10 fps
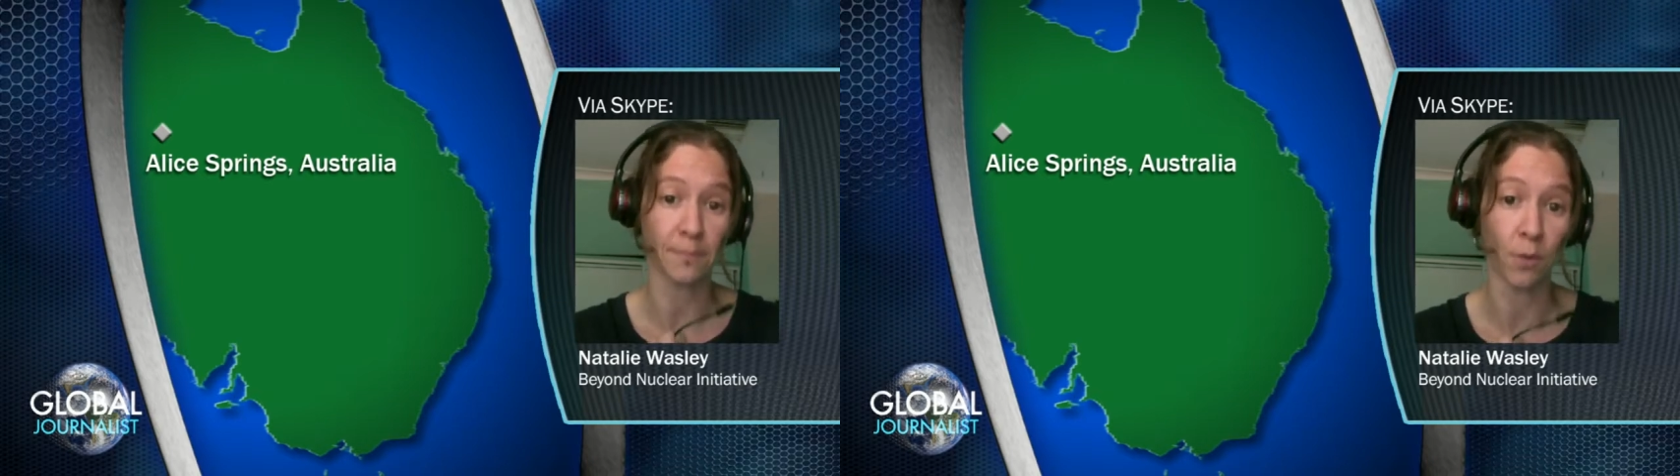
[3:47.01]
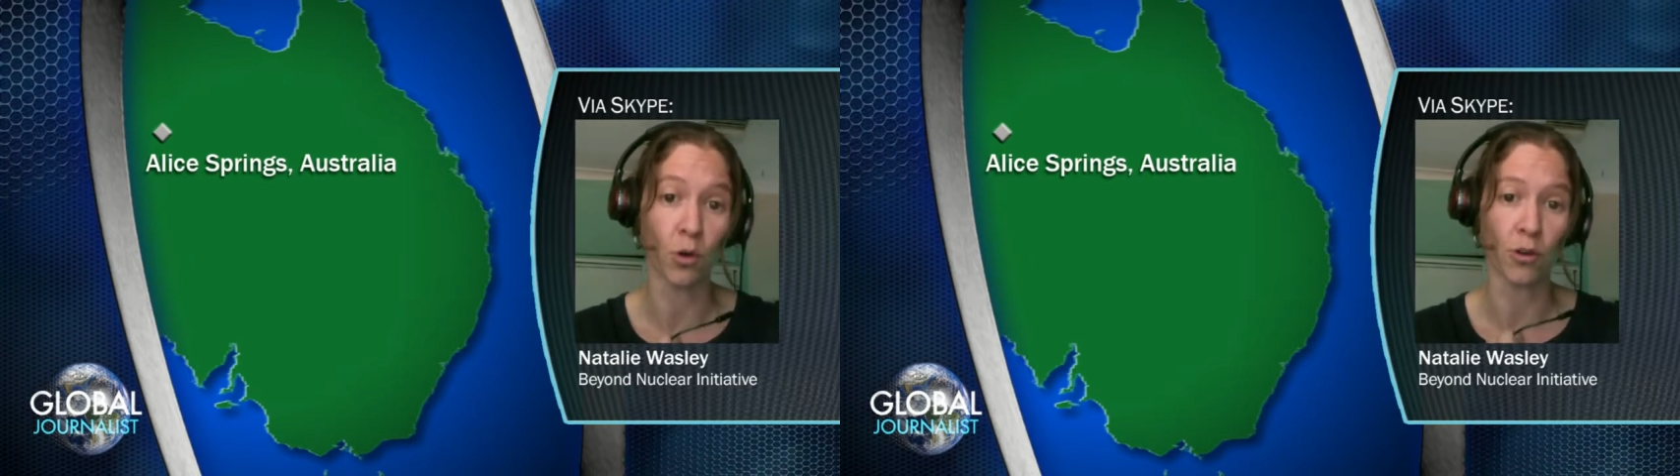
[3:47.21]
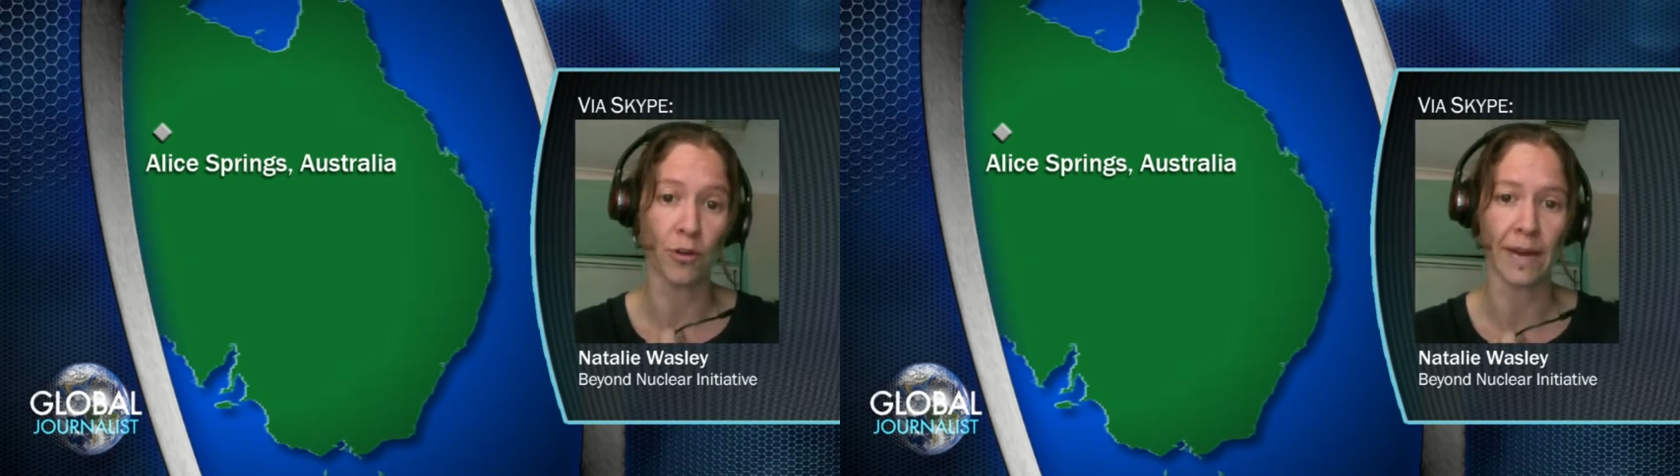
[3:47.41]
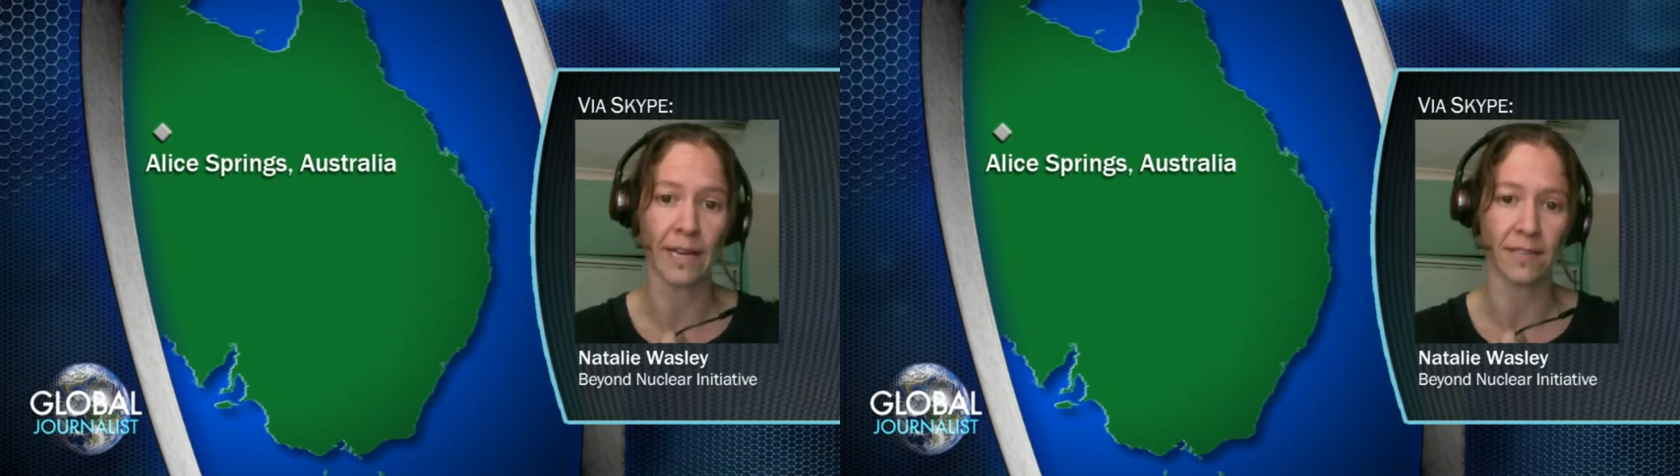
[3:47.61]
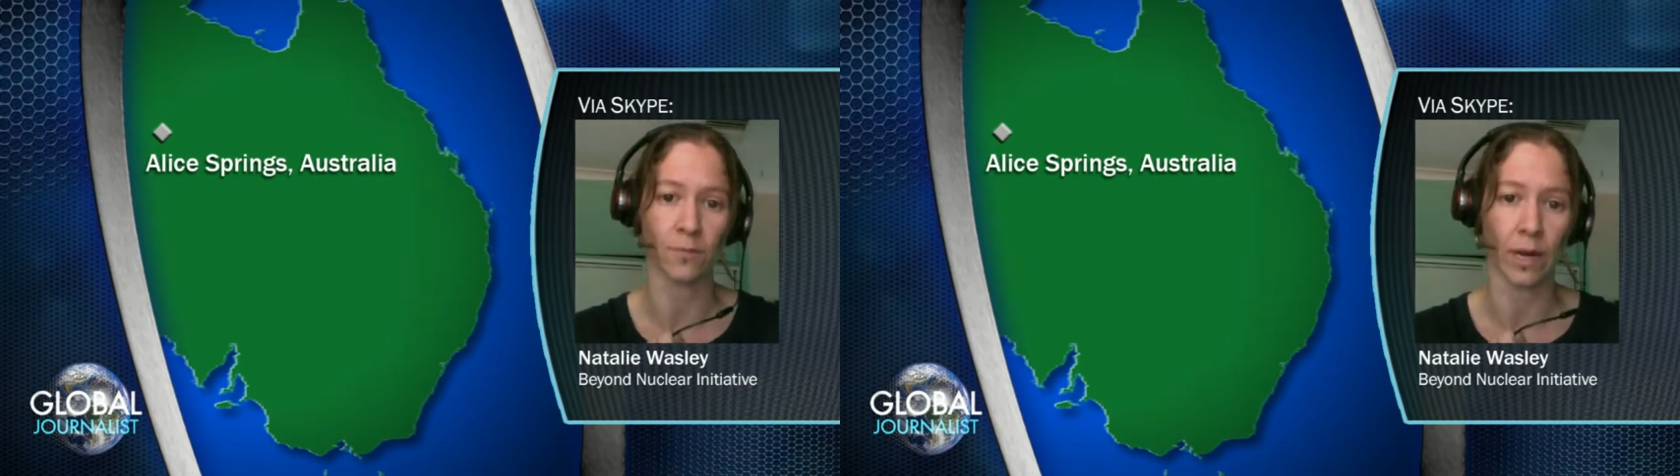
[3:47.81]
smaller
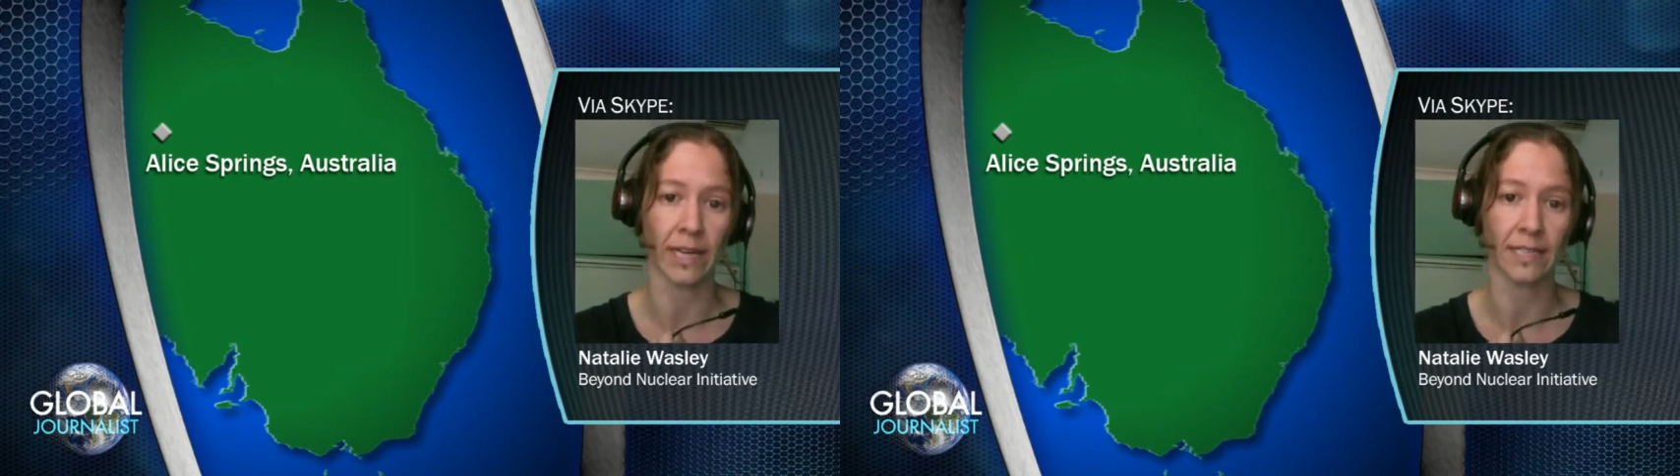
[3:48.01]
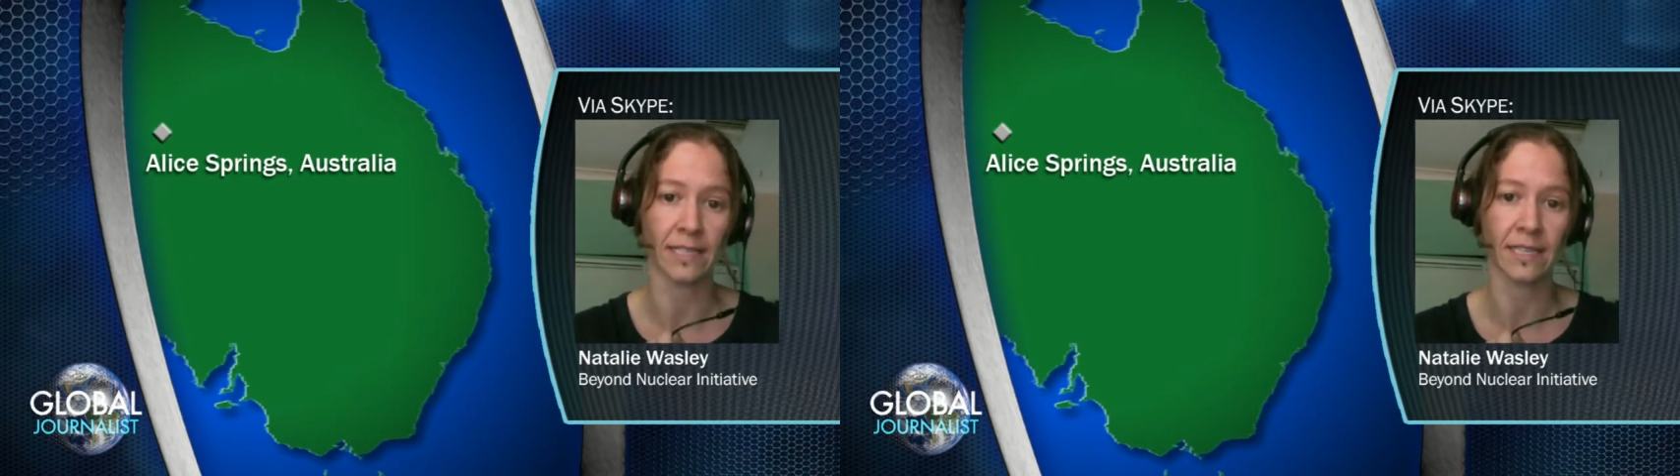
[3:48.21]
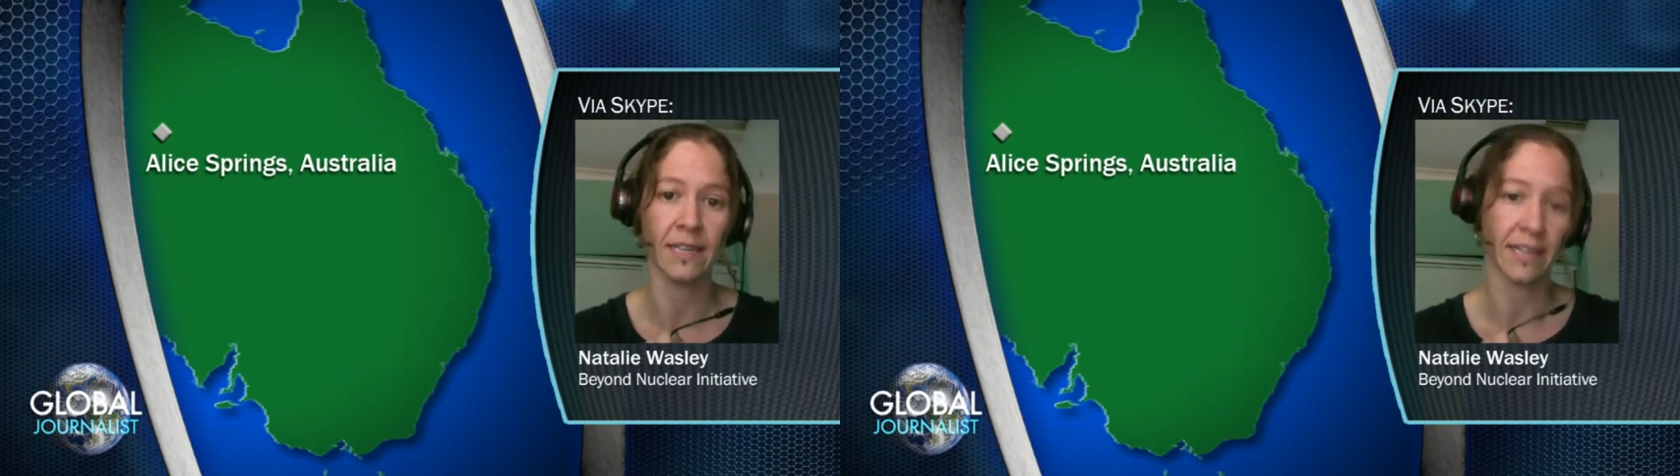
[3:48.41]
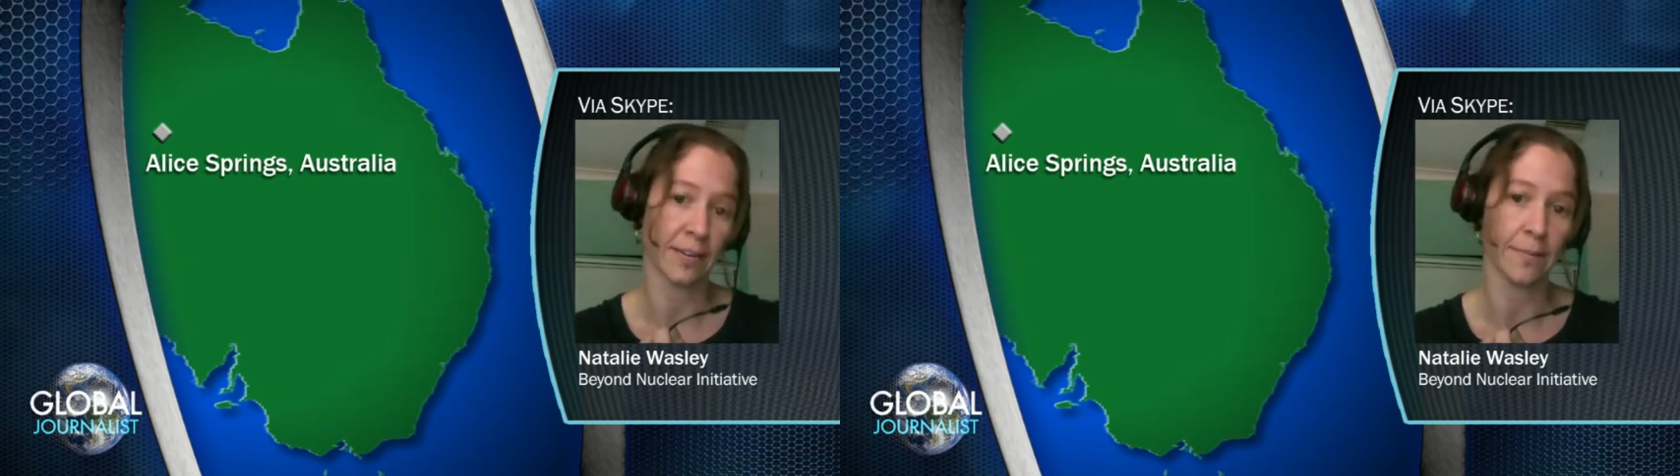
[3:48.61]
amount of waste